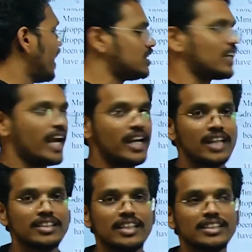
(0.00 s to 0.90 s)
A is the right
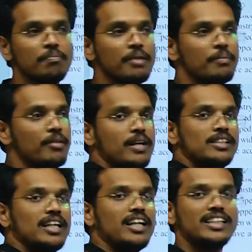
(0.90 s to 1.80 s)
answer, some people may
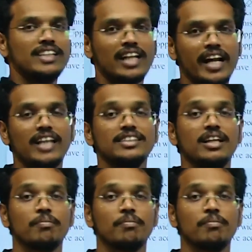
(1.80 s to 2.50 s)
say D is the right answer.